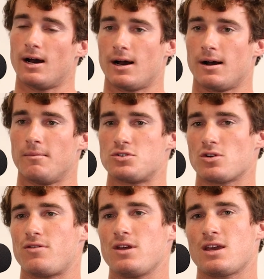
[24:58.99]

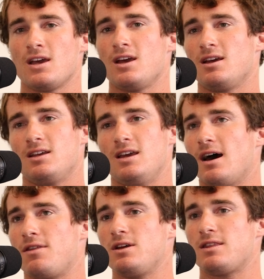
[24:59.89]
So I think
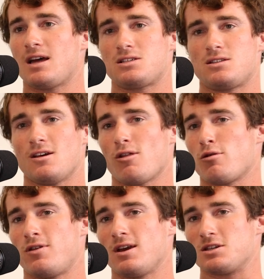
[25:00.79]
that's the
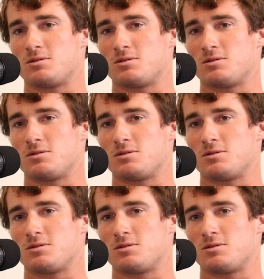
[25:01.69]
other thing,